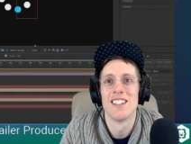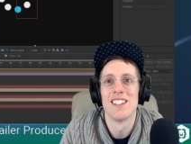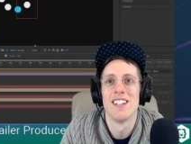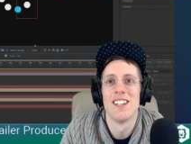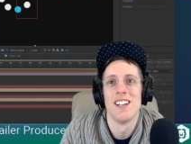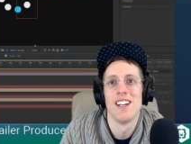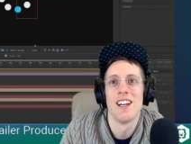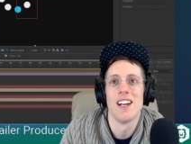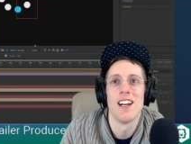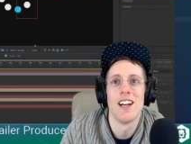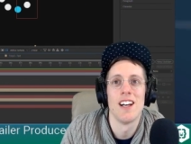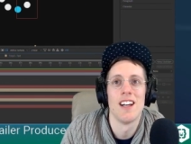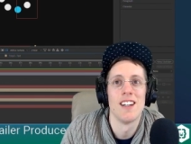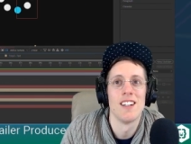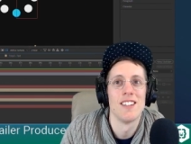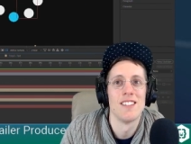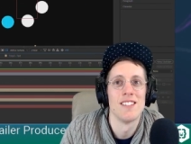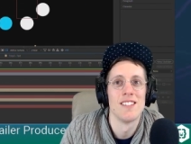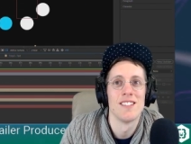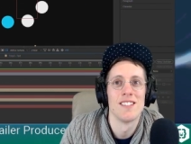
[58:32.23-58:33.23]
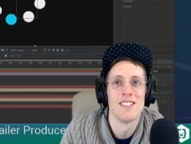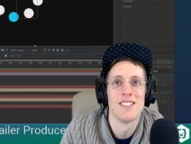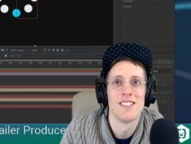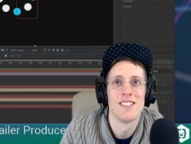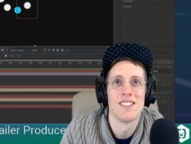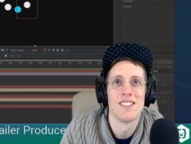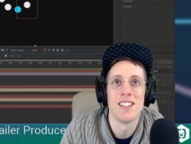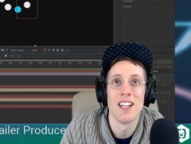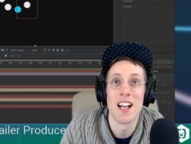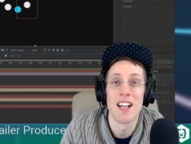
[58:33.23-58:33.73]

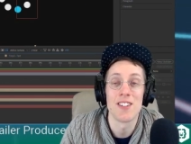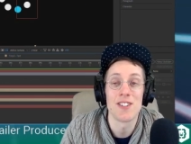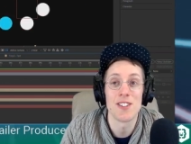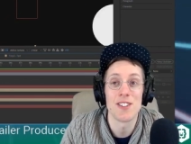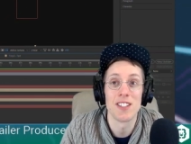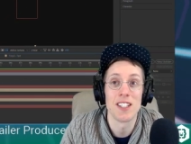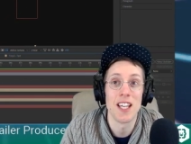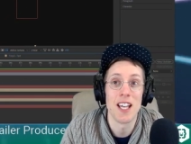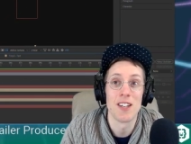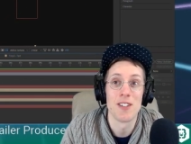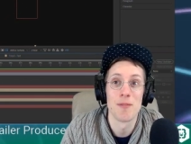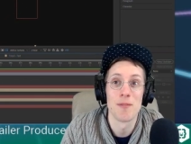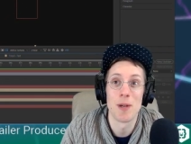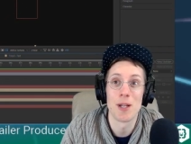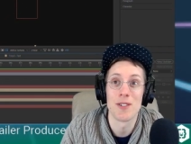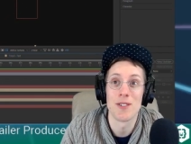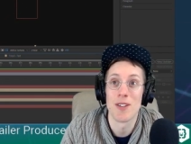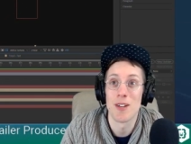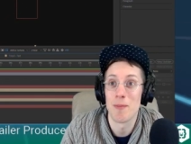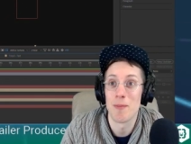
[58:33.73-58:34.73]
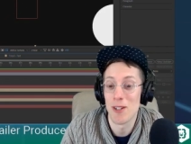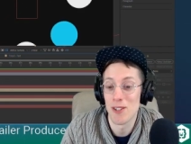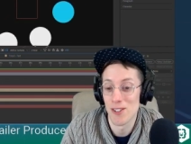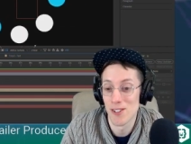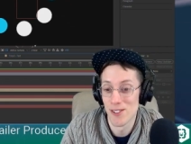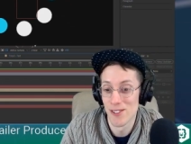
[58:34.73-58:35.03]
Yeah, I certainly can't do pixel animation.